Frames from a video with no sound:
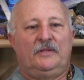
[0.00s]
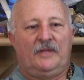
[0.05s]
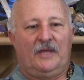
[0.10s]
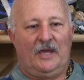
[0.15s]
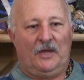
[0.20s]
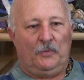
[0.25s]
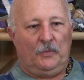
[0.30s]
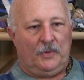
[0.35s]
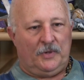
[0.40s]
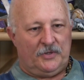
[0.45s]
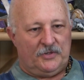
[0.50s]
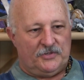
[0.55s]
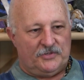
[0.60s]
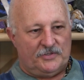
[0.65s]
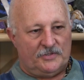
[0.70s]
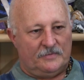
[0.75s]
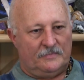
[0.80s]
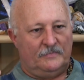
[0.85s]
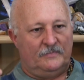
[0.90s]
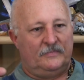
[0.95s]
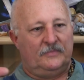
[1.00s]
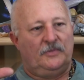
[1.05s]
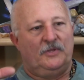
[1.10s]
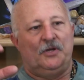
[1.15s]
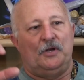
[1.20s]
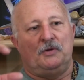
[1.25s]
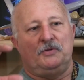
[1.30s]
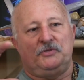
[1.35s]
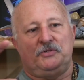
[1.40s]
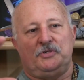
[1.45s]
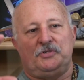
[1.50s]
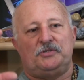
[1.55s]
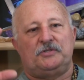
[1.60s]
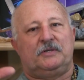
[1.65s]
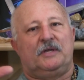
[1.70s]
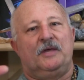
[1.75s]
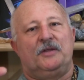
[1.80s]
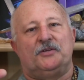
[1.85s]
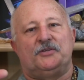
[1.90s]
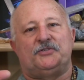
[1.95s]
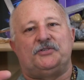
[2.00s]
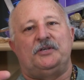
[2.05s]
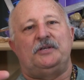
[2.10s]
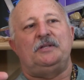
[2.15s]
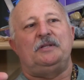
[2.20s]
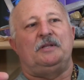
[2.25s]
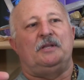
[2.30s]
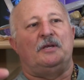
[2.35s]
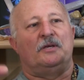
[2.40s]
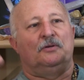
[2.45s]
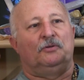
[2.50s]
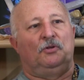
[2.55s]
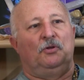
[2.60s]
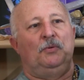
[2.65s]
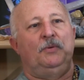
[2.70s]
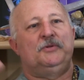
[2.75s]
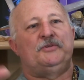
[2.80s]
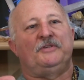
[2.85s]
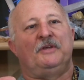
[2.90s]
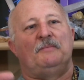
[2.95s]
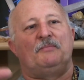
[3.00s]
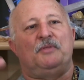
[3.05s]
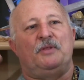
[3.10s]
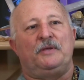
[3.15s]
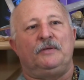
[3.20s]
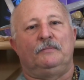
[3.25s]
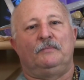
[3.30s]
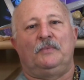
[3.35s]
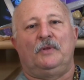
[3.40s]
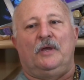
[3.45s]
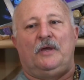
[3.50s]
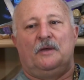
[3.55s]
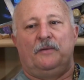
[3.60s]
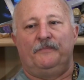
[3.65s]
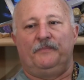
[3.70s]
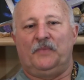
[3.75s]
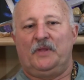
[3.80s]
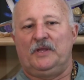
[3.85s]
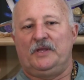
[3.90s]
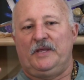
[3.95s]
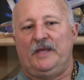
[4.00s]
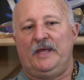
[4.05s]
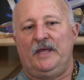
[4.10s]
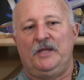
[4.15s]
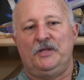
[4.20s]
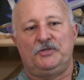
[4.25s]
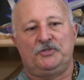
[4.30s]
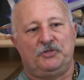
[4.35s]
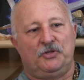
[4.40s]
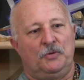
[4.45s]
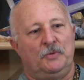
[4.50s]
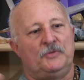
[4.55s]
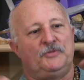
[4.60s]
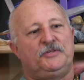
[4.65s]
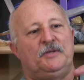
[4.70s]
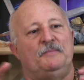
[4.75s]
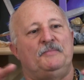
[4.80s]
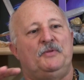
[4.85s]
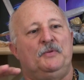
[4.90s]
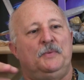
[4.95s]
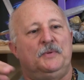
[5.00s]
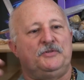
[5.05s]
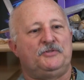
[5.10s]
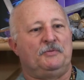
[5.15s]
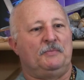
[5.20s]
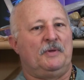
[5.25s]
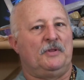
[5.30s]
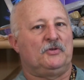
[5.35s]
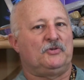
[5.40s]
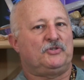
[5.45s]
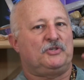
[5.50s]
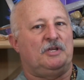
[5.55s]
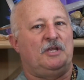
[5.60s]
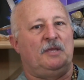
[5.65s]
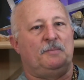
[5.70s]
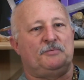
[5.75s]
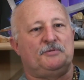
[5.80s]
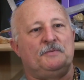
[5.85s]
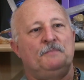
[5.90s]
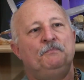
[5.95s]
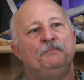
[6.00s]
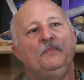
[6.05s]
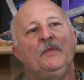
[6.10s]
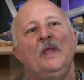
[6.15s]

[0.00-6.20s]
that was, you know, just kind of sitting there doing something, um, engaged, doing something with some other ships.